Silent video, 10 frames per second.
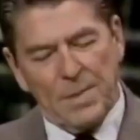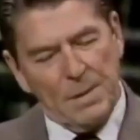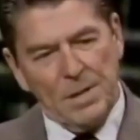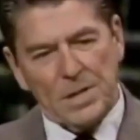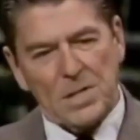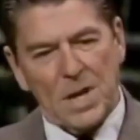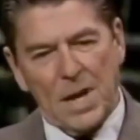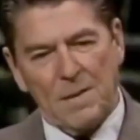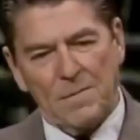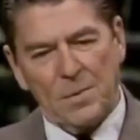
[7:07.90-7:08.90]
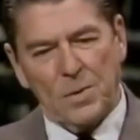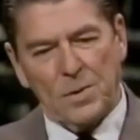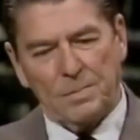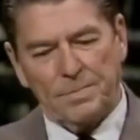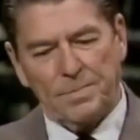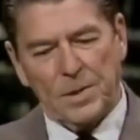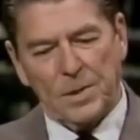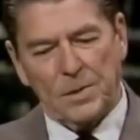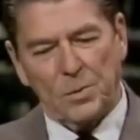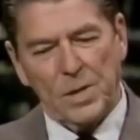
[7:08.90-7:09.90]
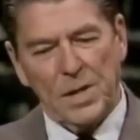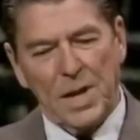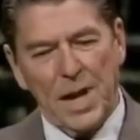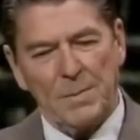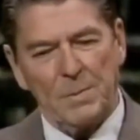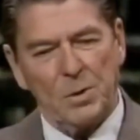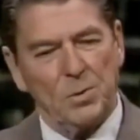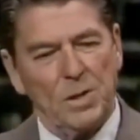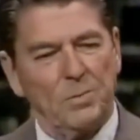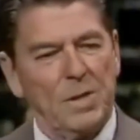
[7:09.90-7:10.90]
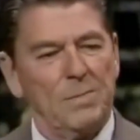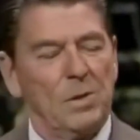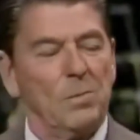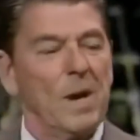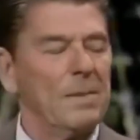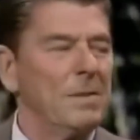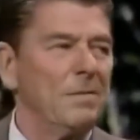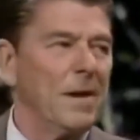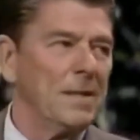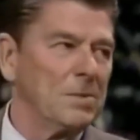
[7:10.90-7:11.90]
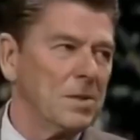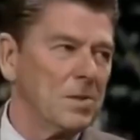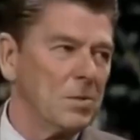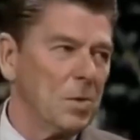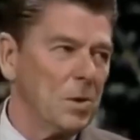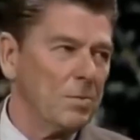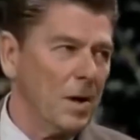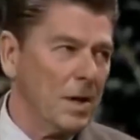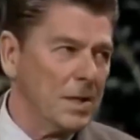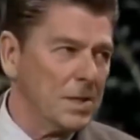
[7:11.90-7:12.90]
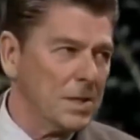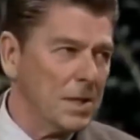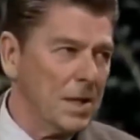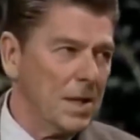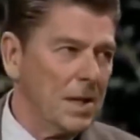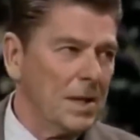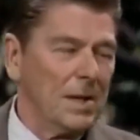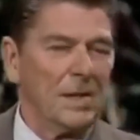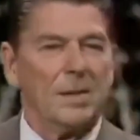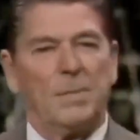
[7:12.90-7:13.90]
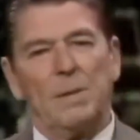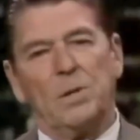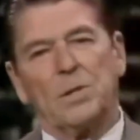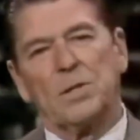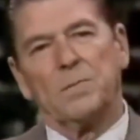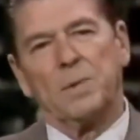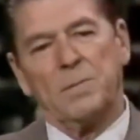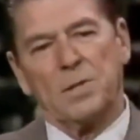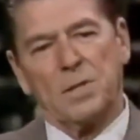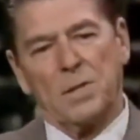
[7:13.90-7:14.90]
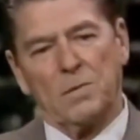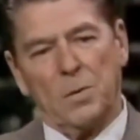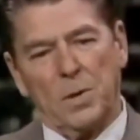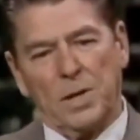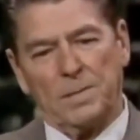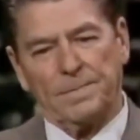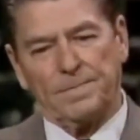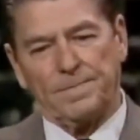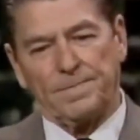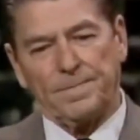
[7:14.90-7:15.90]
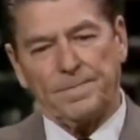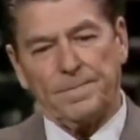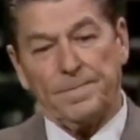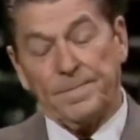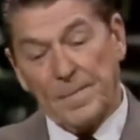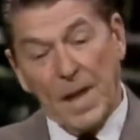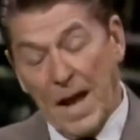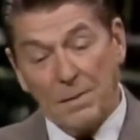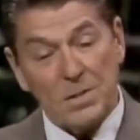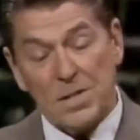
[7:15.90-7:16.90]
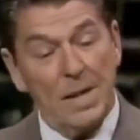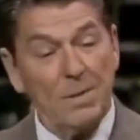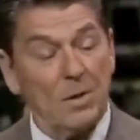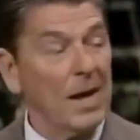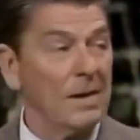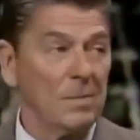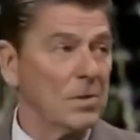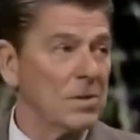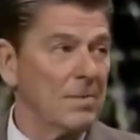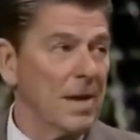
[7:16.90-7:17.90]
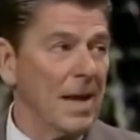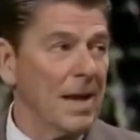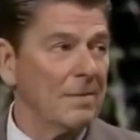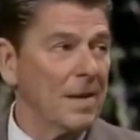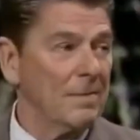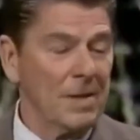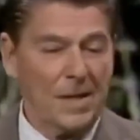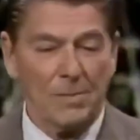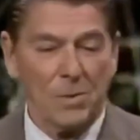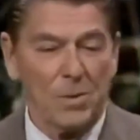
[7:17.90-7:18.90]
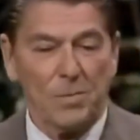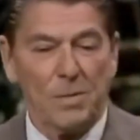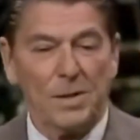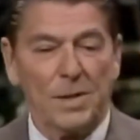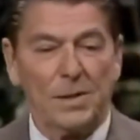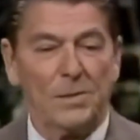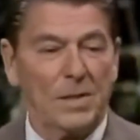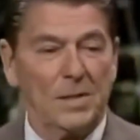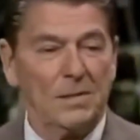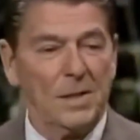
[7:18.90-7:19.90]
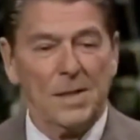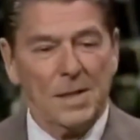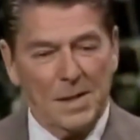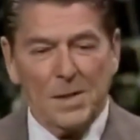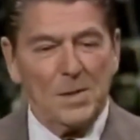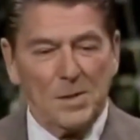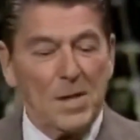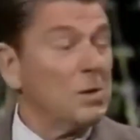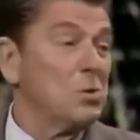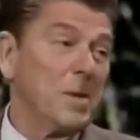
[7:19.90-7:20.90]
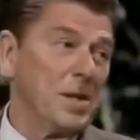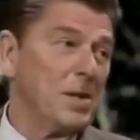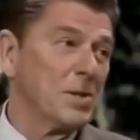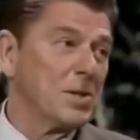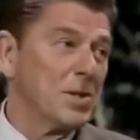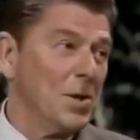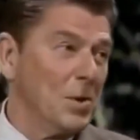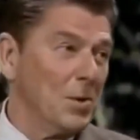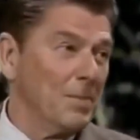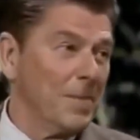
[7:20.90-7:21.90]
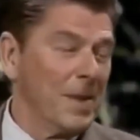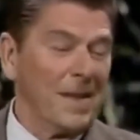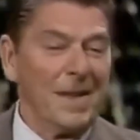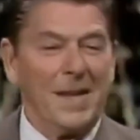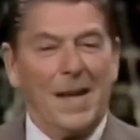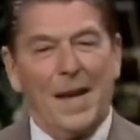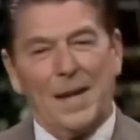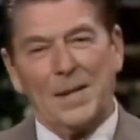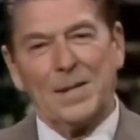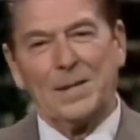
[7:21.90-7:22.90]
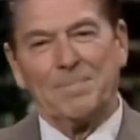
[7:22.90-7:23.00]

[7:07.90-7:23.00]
Maybe it's time for realignment between people who might find themselves in the wrong parties. Mm-hmm. Maybe there are some people still voting. I was a Democrat most of my life. I became a Republican only not too many years ago. And